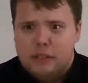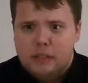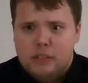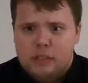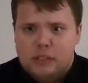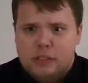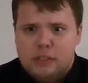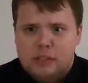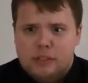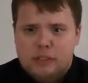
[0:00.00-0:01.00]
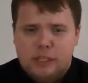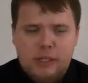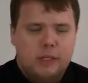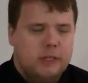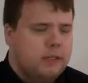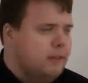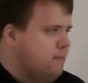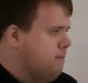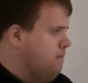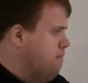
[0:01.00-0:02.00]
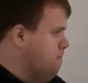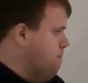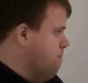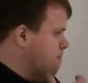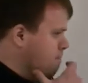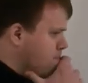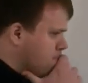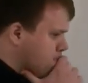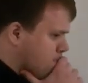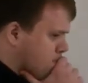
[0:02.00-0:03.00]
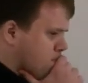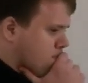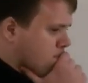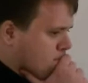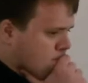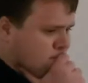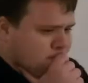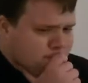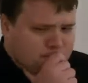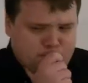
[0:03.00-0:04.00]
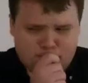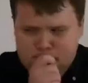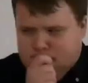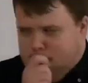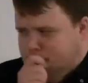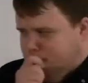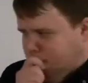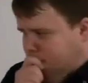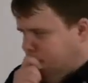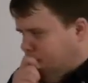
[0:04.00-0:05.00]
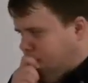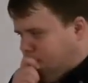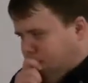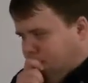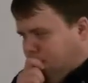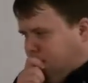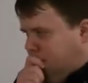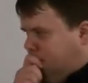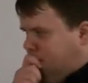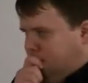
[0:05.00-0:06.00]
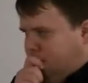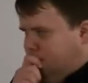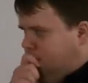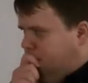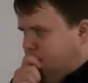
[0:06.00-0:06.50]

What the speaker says: [no speech]